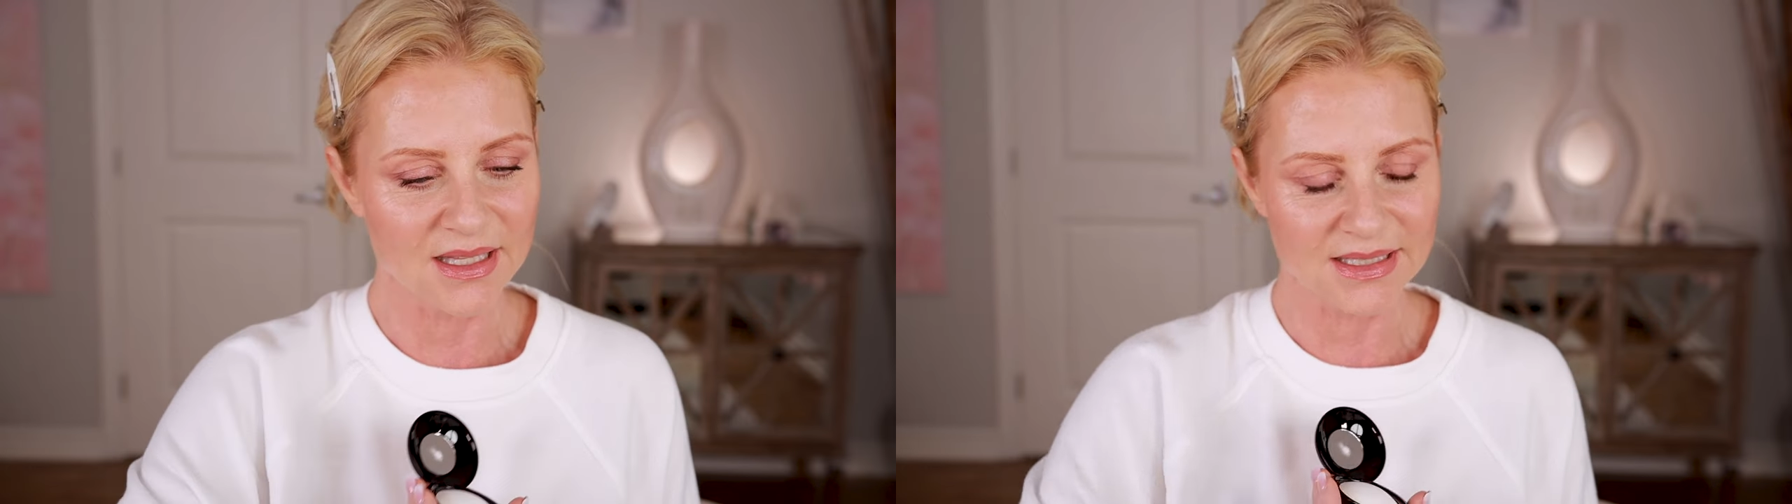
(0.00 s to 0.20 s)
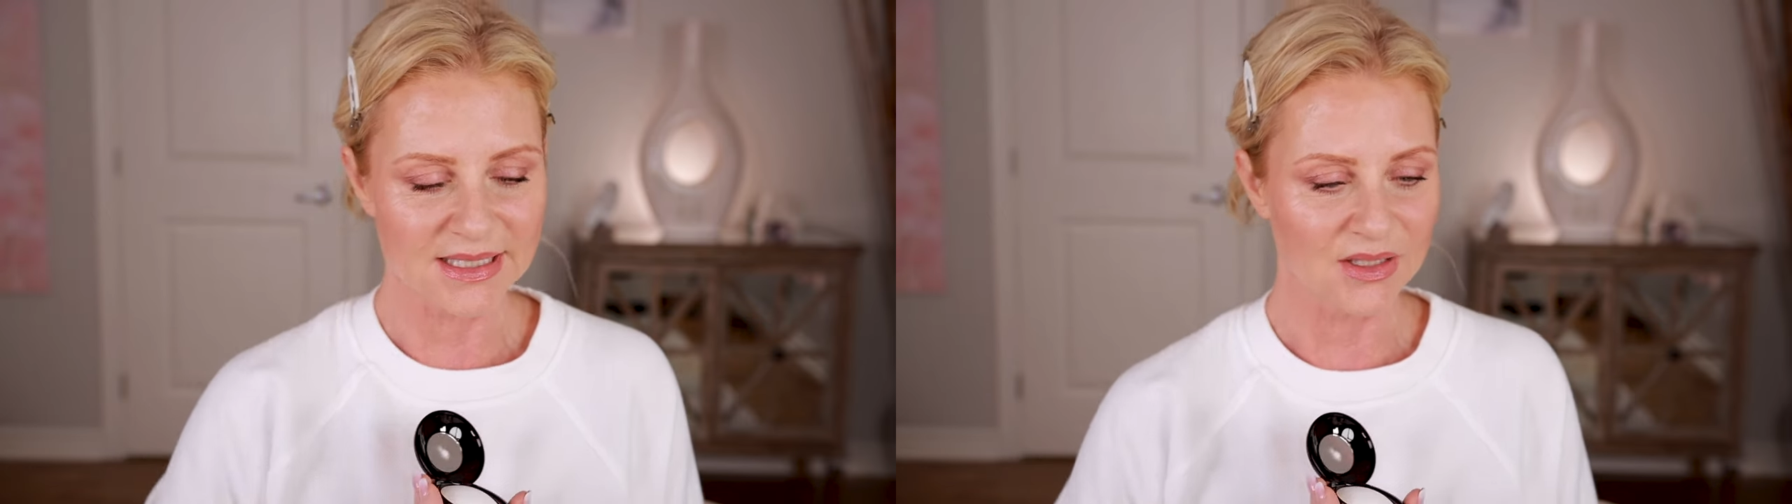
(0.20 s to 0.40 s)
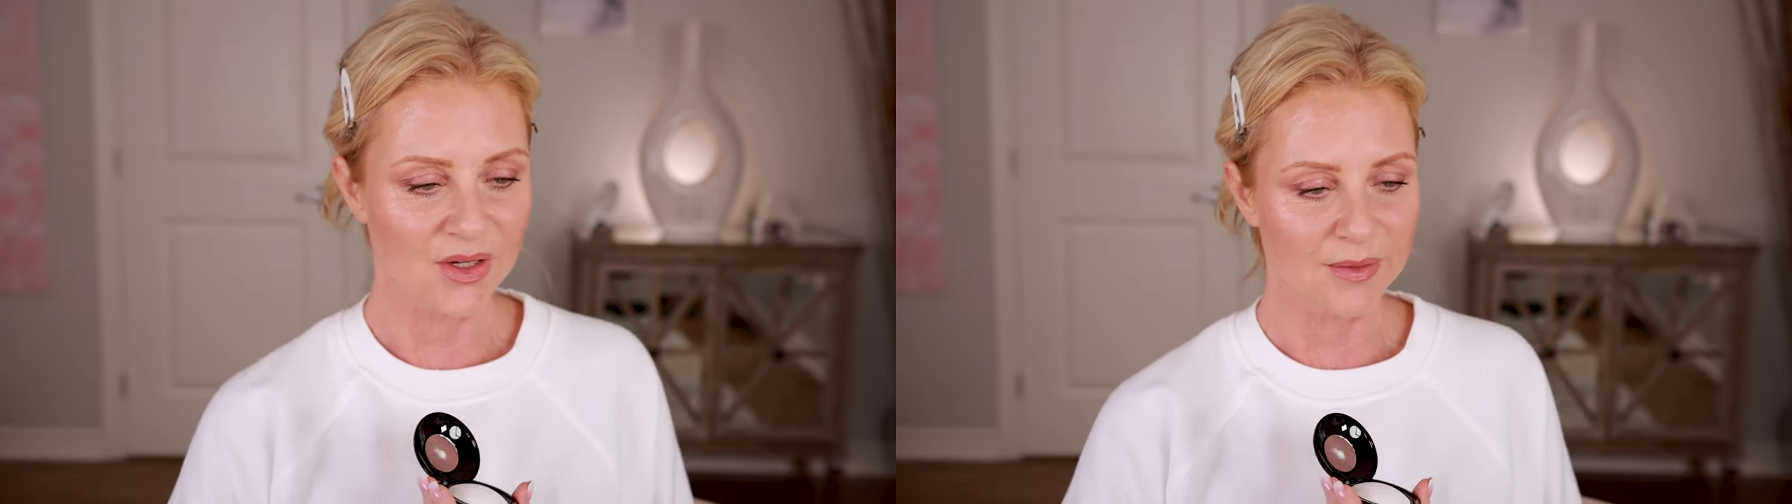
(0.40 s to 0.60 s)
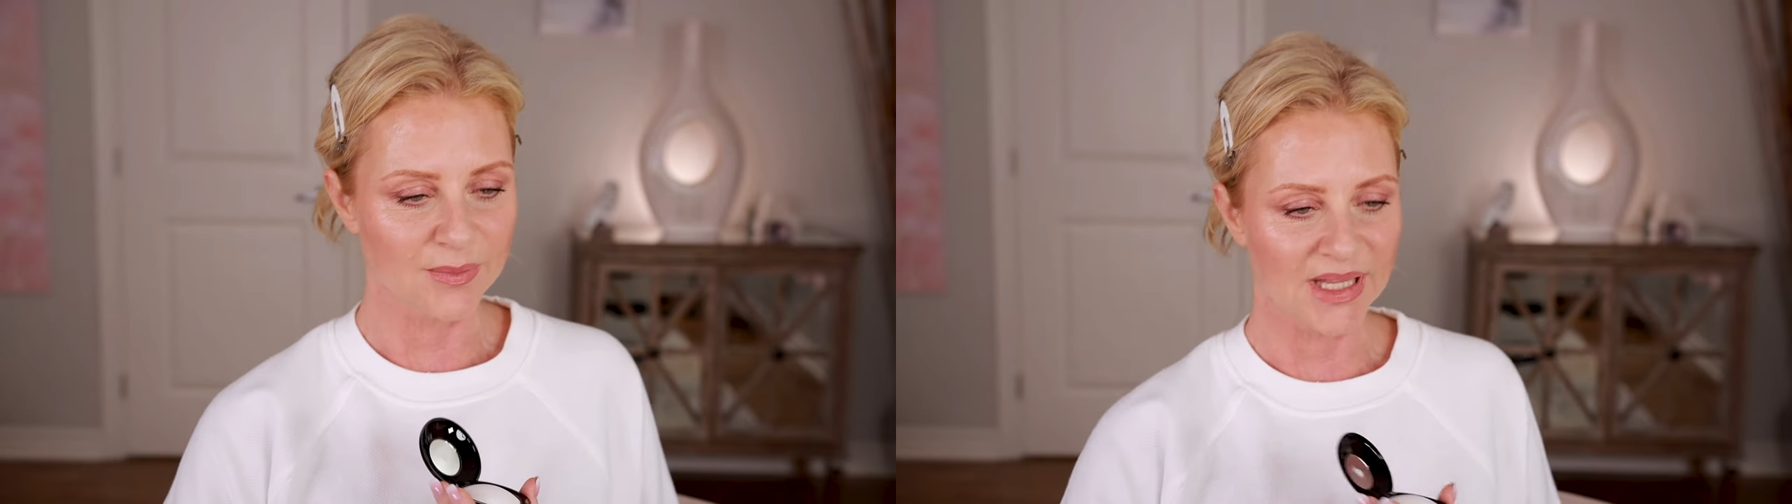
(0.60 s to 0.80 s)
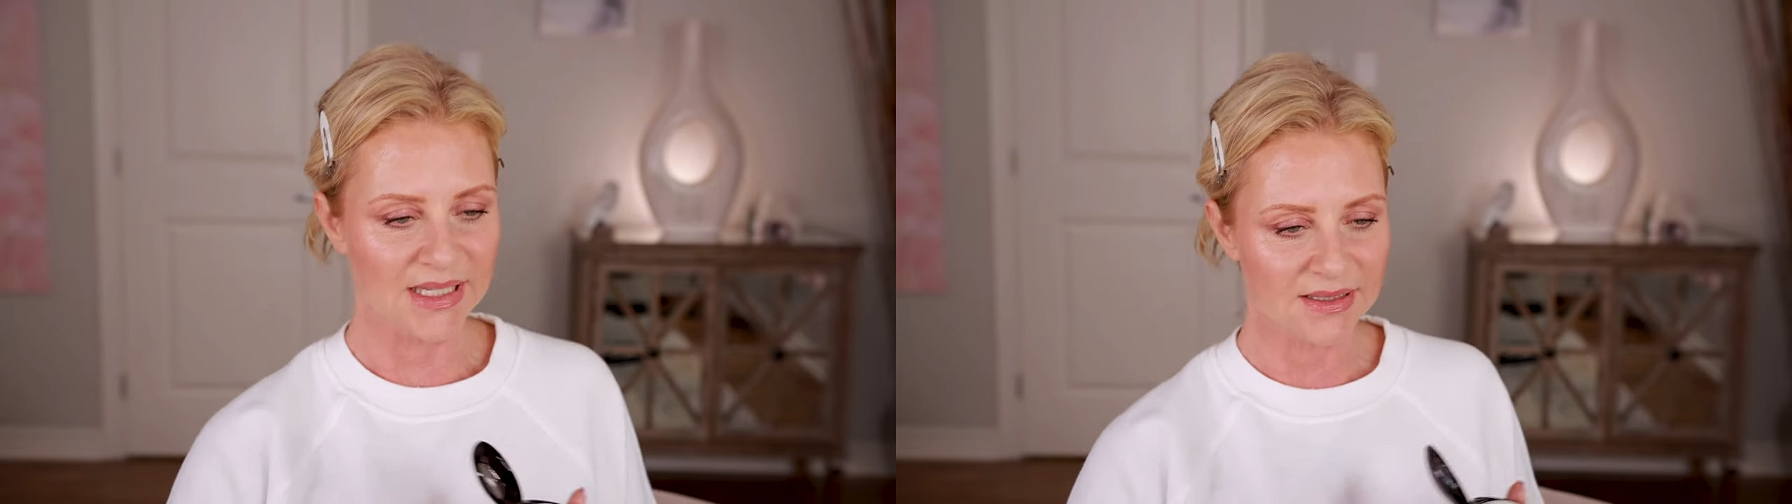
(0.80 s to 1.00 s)
concealer in
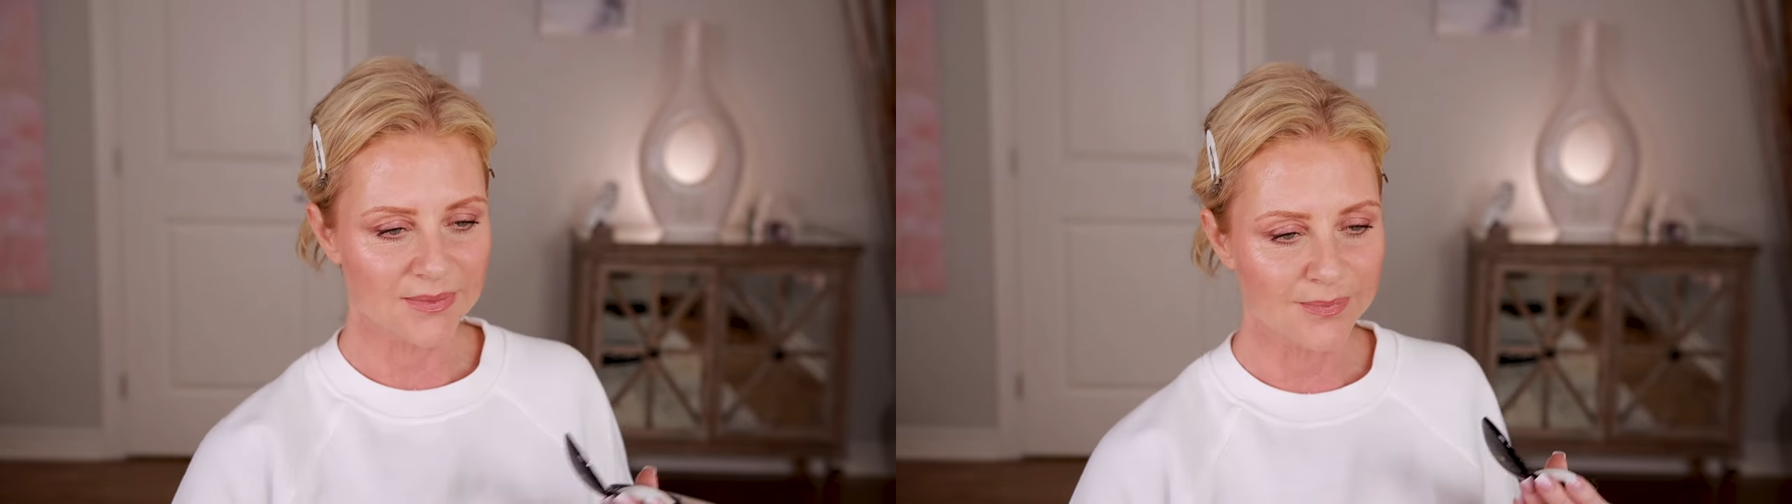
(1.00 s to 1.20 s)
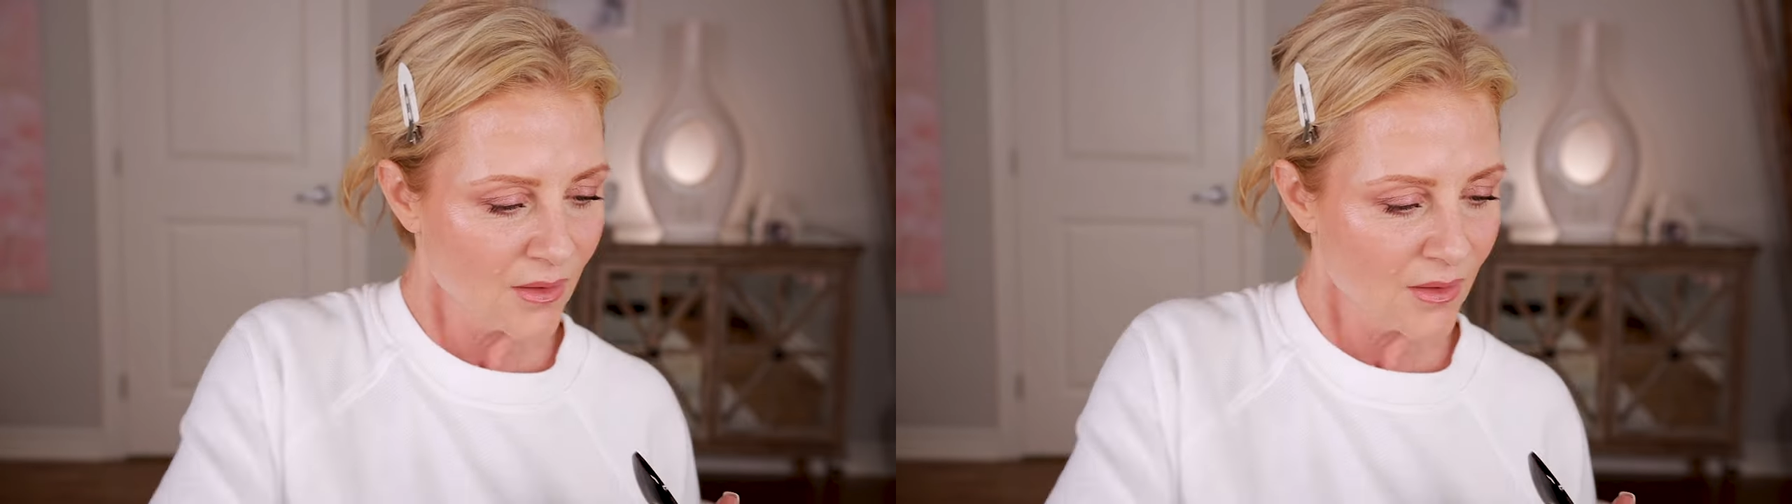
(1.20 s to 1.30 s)
place.